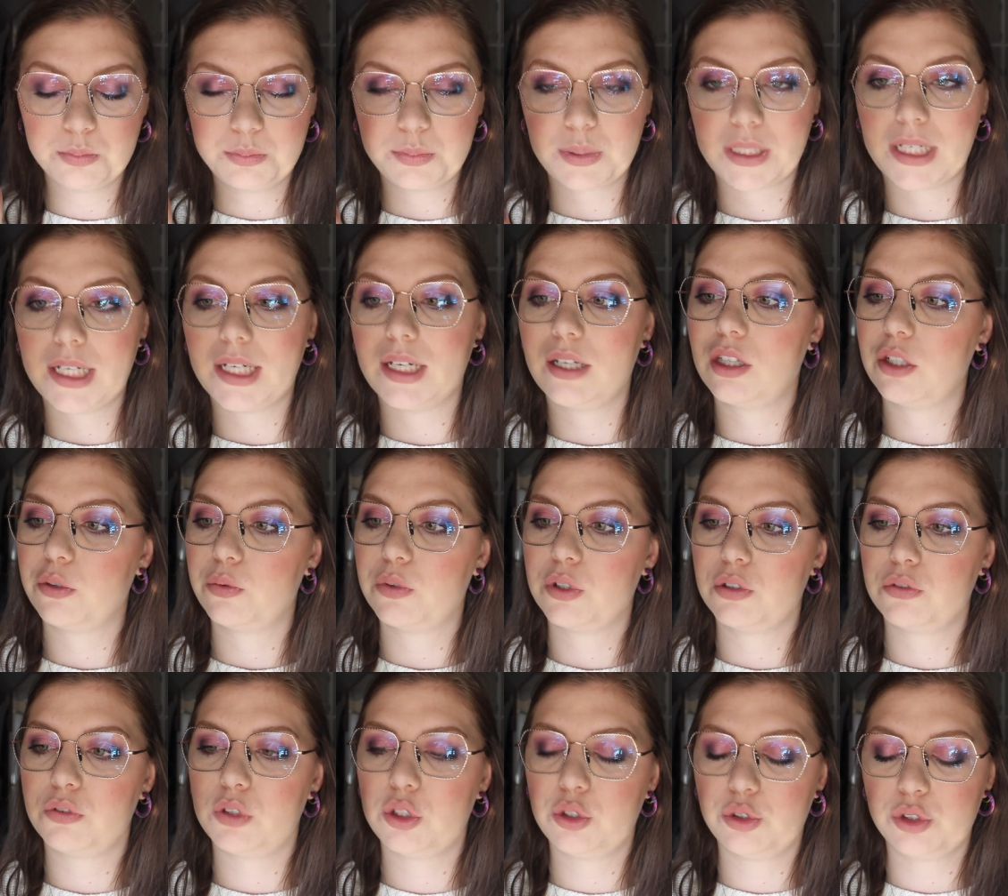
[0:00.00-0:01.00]
buy the
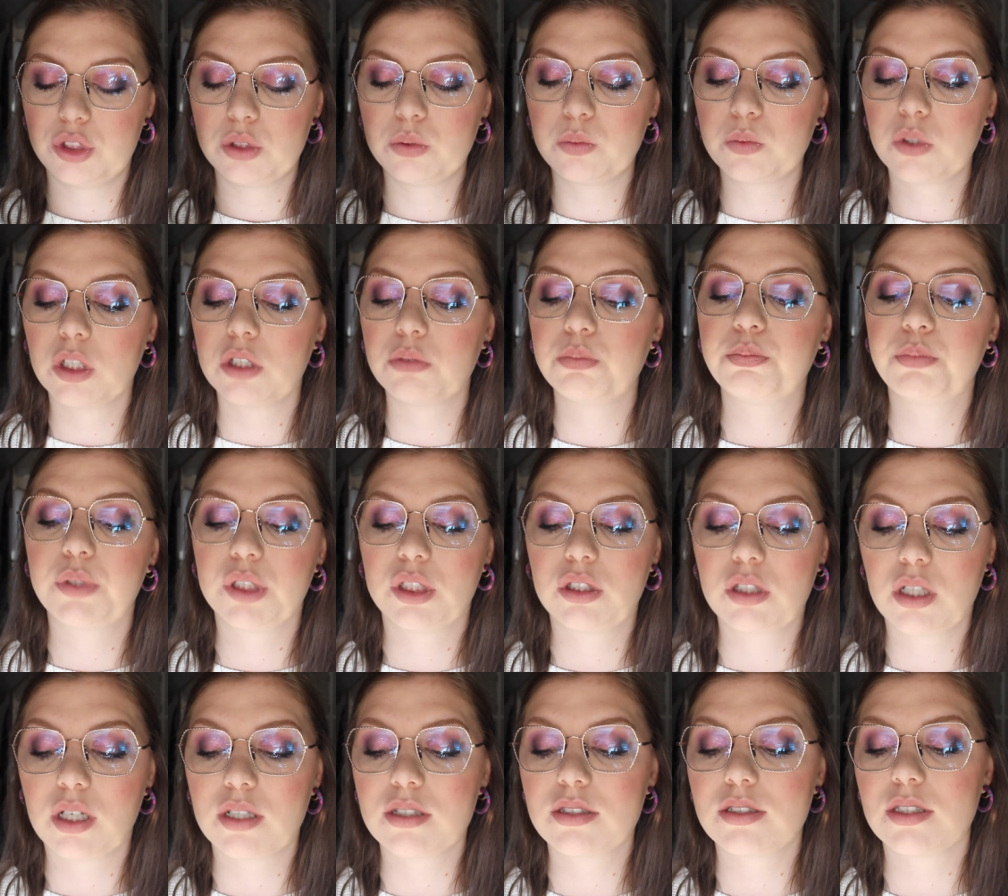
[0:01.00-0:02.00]
Revolution one
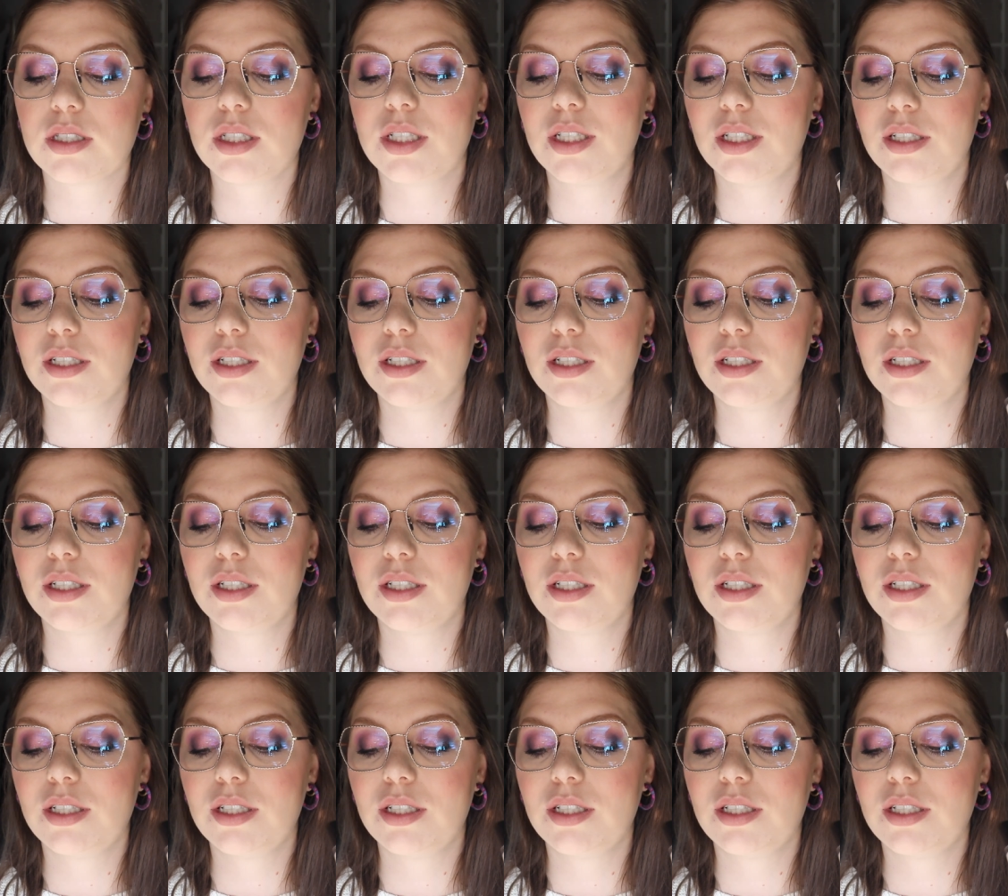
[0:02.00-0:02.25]
because